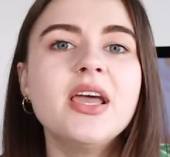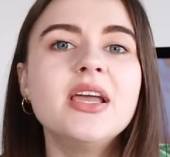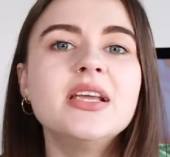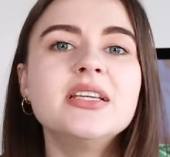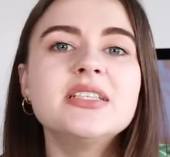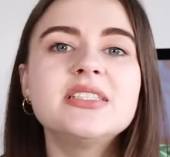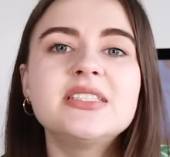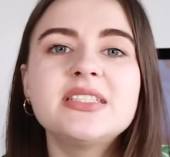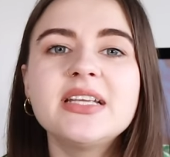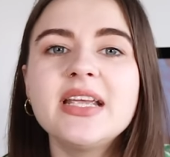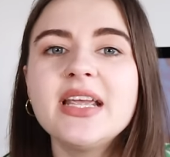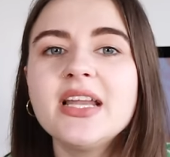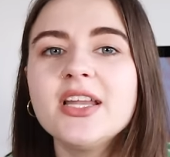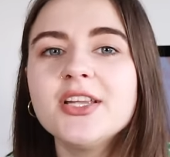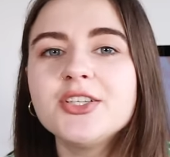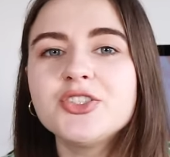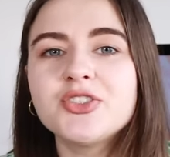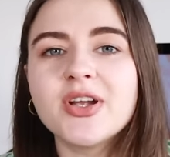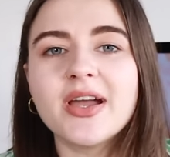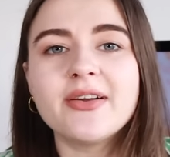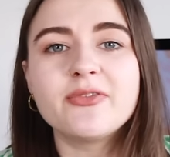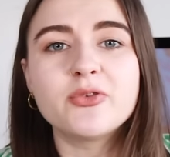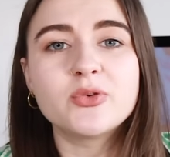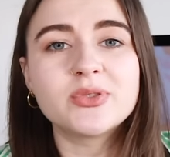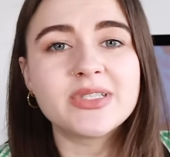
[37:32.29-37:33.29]
Sheila
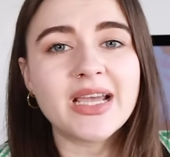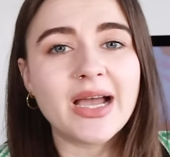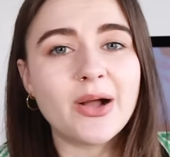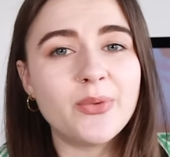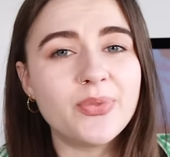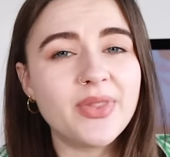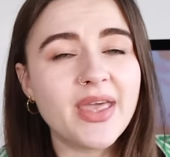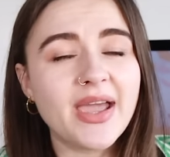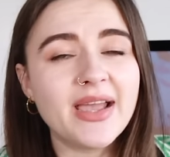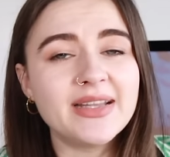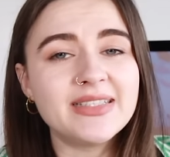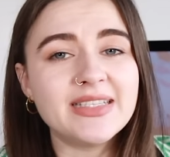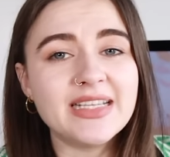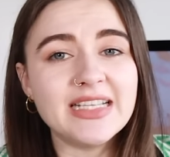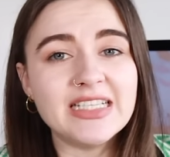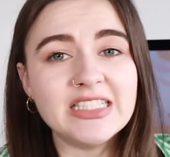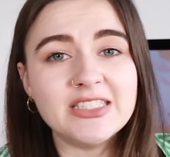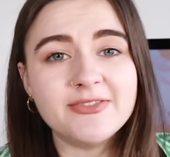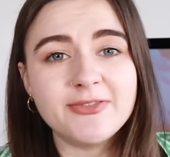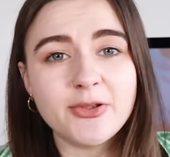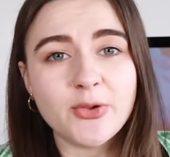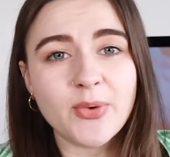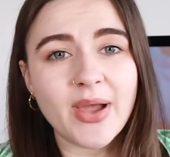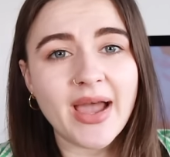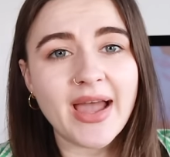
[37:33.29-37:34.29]
travelled down there to
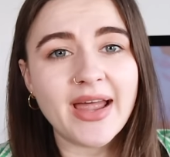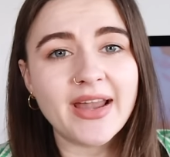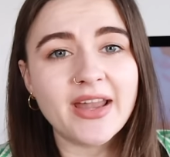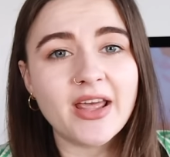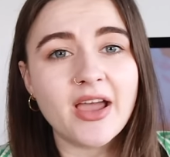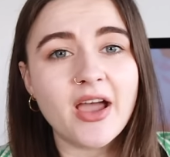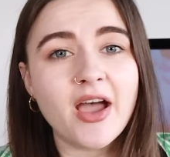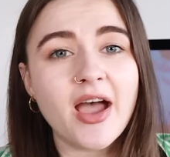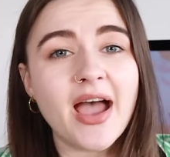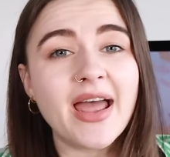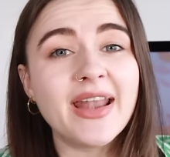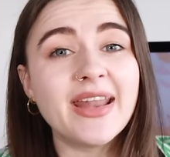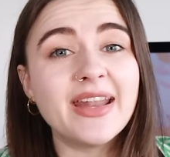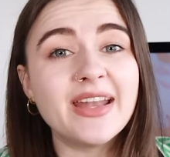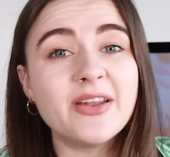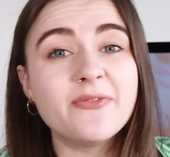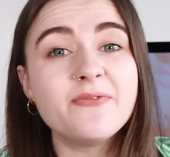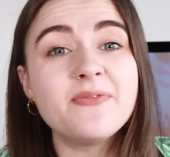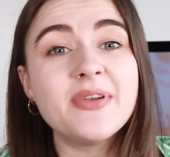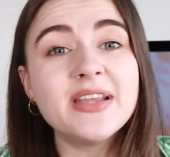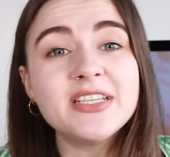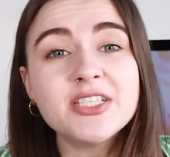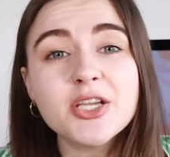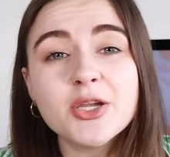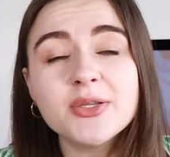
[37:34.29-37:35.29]
interview Hannah, and in a
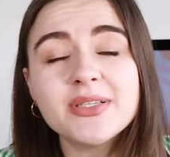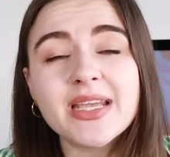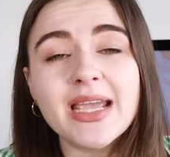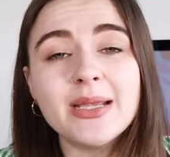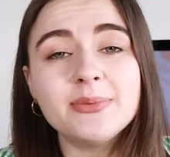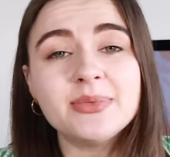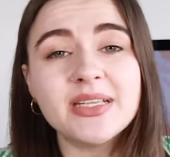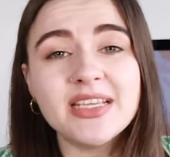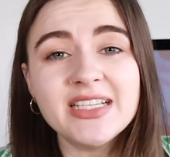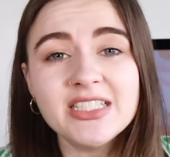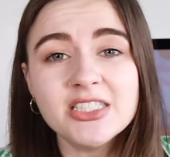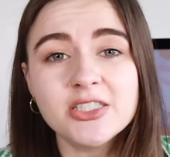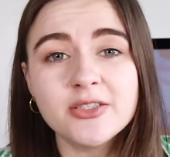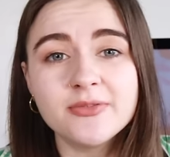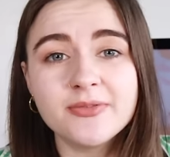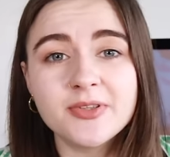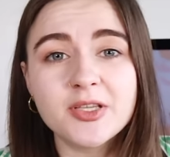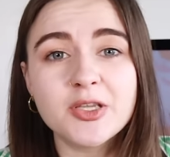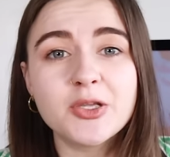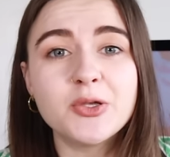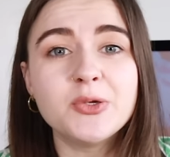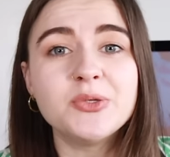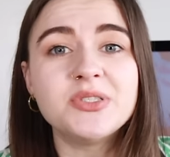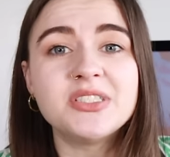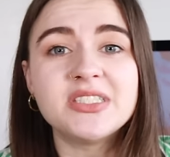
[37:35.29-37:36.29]
videotaped
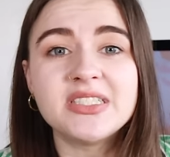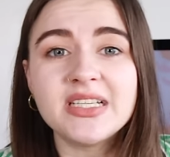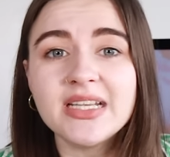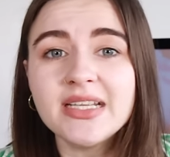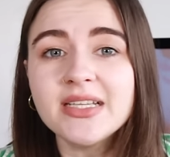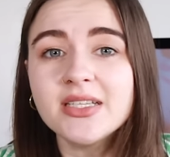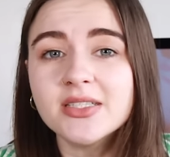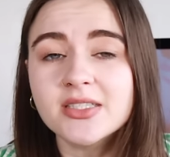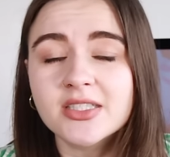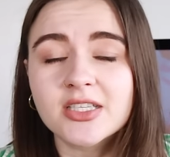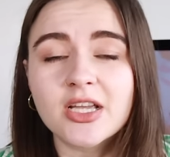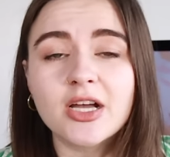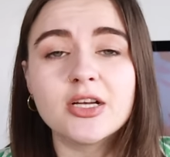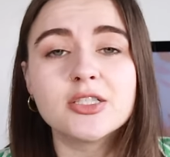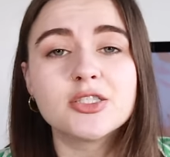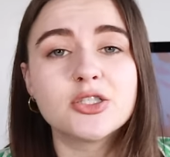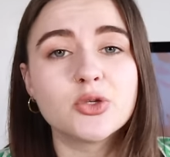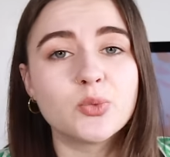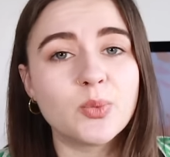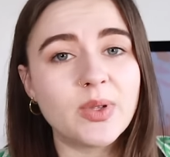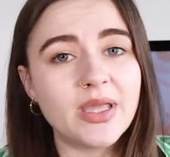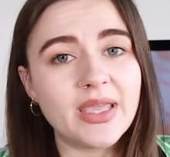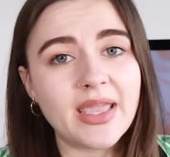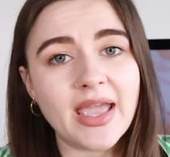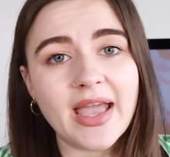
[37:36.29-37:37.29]
interview, she discussed the
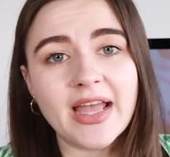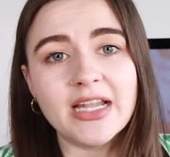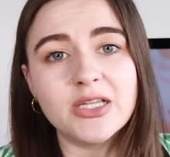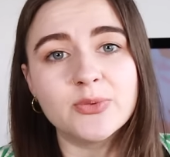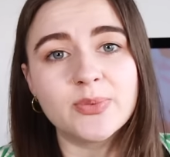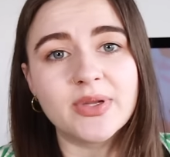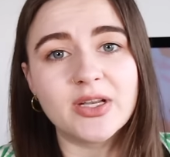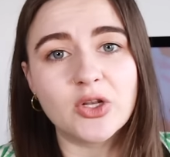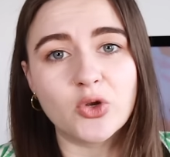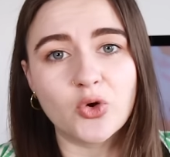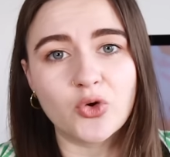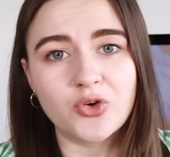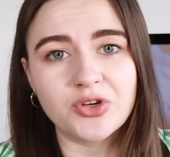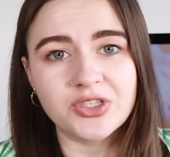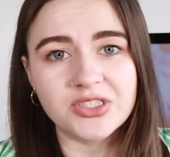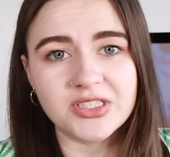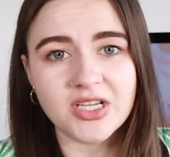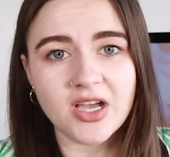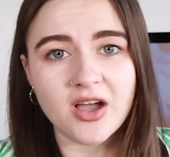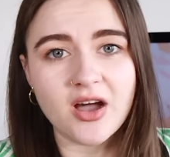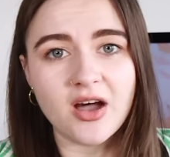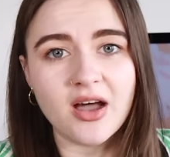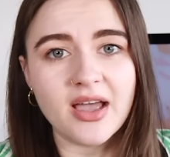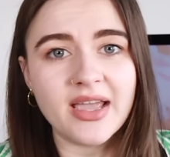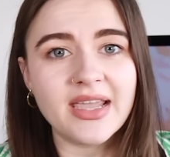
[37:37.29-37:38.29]
weekend when Lauren
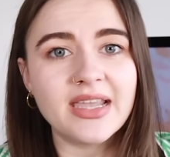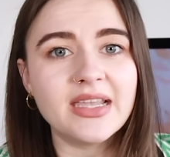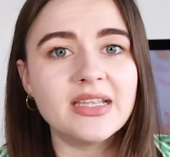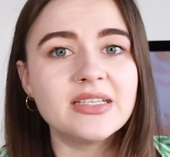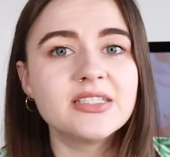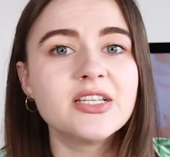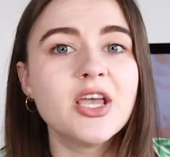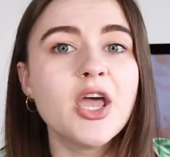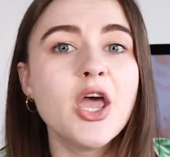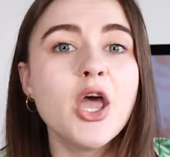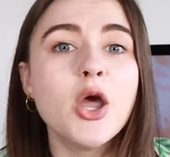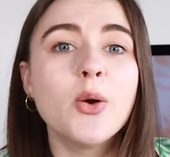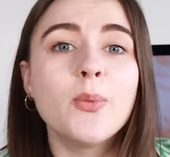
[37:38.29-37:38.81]
died,